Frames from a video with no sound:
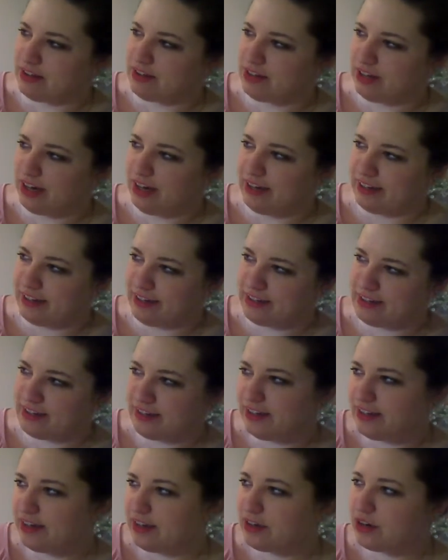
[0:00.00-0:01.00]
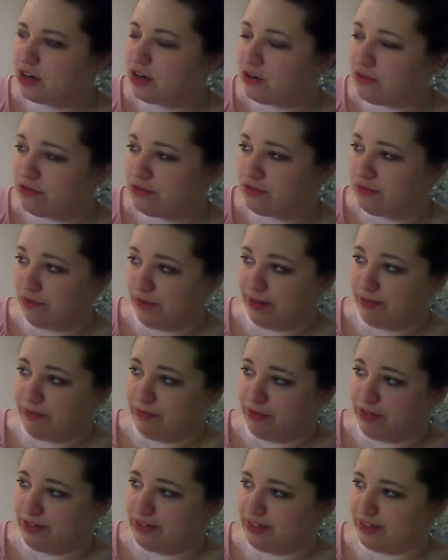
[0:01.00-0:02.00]
tallest. Coast
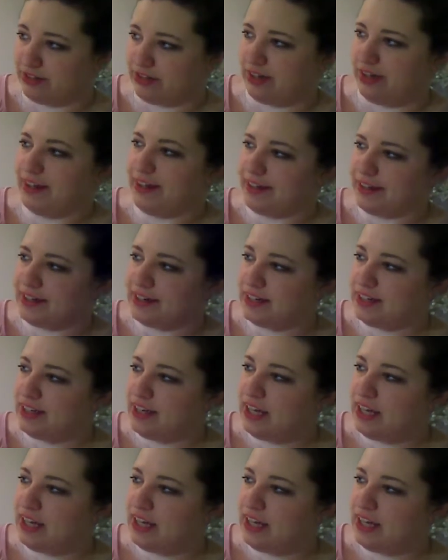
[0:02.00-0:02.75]
redwoods are taller.